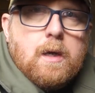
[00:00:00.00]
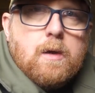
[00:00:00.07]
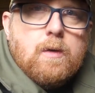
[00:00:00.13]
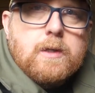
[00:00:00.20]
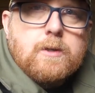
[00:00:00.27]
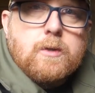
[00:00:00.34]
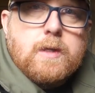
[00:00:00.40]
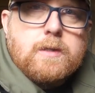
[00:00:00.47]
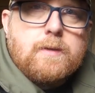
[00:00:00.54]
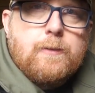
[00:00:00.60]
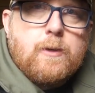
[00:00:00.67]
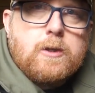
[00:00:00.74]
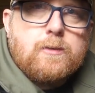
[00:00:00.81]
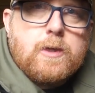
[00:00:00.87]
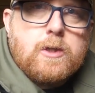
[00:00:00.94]
Right, so there's the
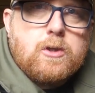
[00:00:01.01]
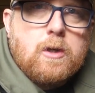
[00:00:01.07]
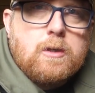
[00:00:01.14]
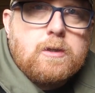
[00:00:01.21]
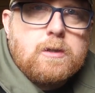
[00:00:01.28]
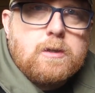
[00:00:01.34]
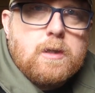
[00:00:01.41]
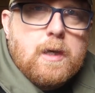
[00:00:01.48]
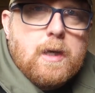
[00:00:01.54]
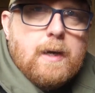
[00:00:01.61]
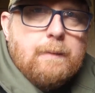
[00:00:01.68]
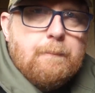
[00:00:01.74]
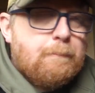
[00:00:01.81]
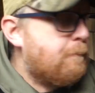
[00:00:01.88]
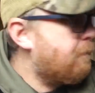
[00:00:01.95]
first three shots
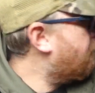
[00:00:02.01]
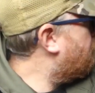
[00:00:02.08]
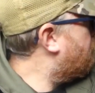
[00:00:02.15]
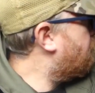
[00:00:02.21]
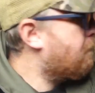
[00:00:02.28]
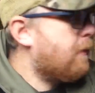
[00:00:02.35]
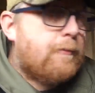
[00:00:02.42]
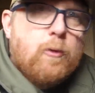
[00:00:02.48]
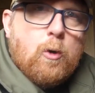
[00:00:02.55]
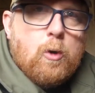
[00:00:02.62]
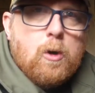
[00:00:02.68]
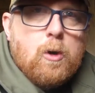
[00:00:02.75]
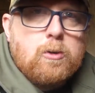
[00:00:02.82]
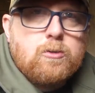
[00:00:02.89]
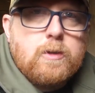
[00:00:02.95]

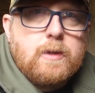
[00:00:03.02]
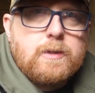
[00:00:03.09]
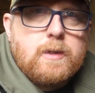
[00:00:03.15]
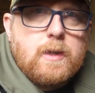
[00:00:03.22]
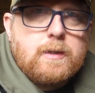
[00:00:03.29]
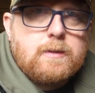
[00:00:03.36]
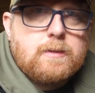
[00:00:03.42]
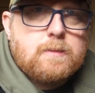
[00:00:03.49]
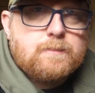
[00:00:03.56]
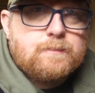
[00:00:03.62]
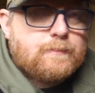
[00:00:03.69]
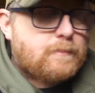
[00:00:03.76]
before altering the sights.